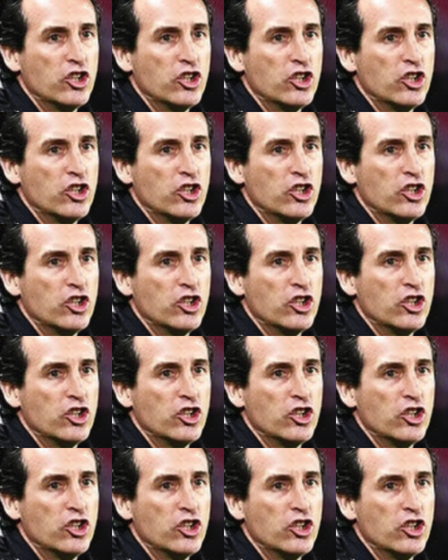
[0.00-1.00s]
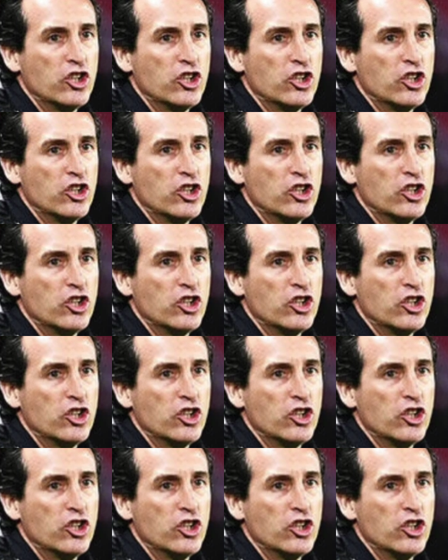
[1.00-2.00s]

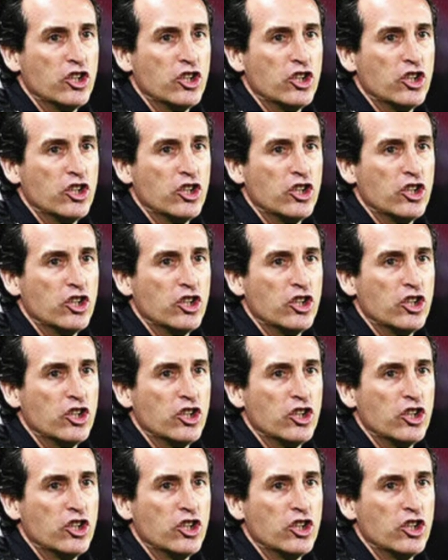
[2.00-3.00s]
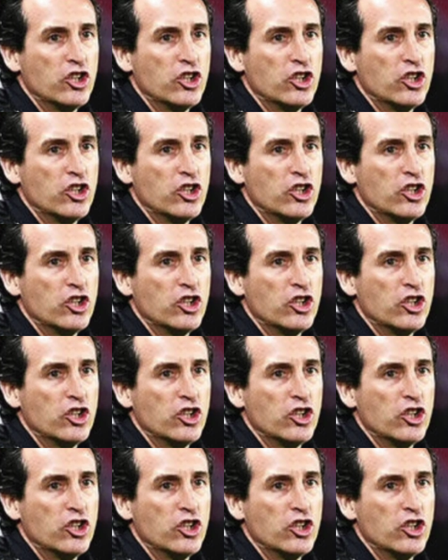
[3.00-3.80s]
This is a still picture; no speech is visible.